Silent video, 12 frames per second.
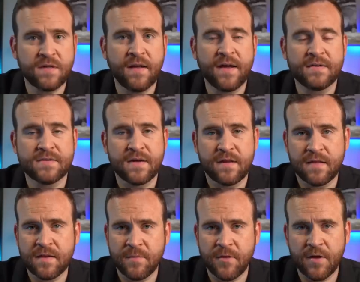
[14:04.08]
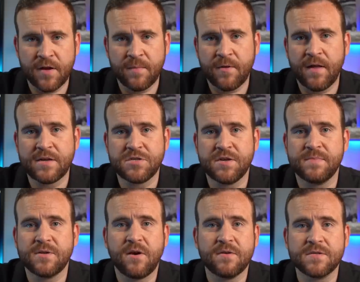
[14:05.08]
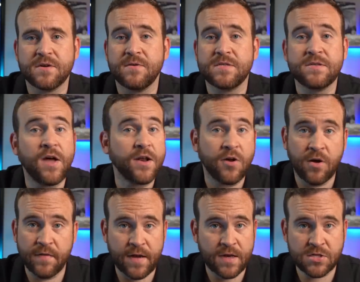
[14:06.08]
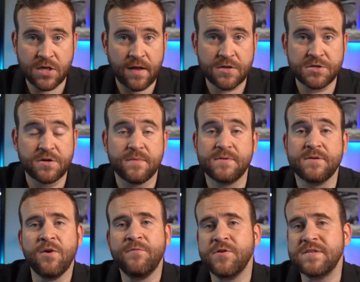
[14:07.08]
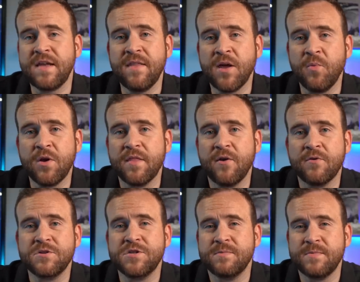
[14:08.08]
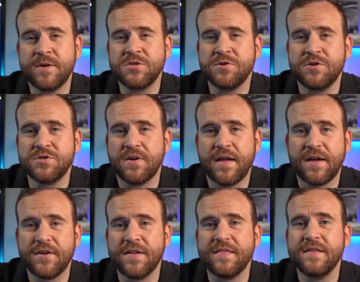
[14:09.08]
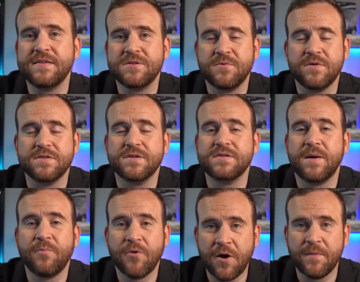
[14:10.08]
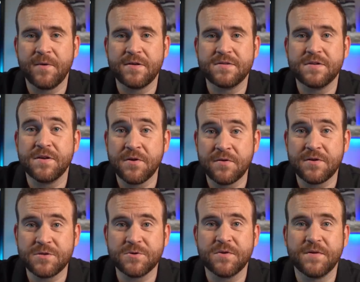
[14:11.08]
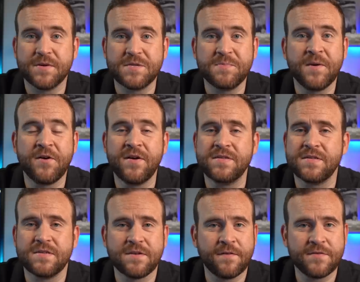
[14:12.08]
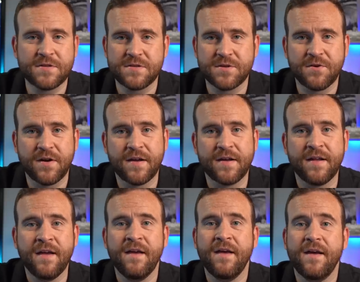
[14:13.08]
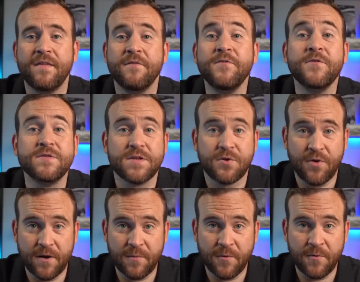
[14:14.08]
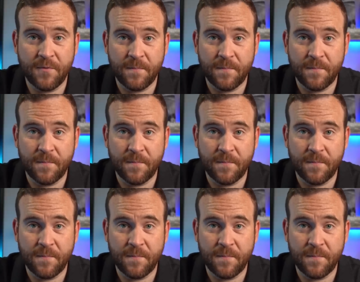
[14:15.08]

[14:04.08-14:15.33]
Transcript: class, and I think the Millennium class ships also. It's not on the Edge class ships. So if you're sailing on one of the older ships, make sure you try it out at least once, because I promise you'll enjoy the experience. The service is great, and the food is incredible.